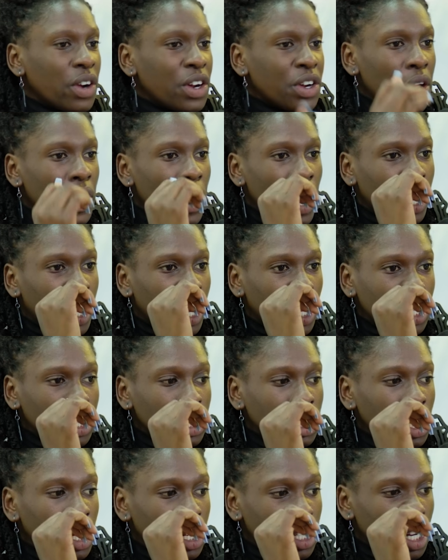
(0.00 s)
right now I can
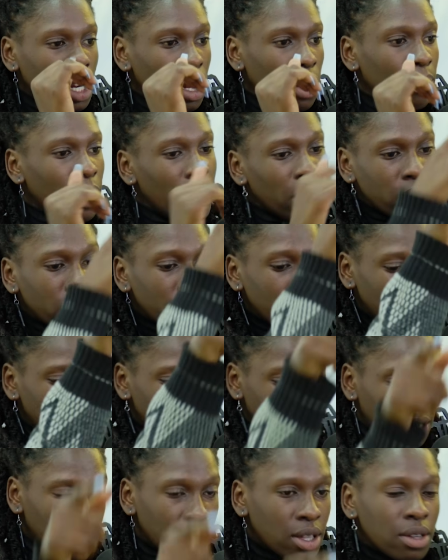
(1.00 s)
easily tell a man,
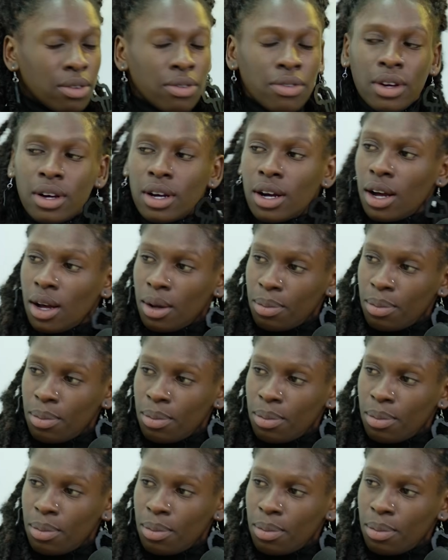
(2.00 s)
shut up.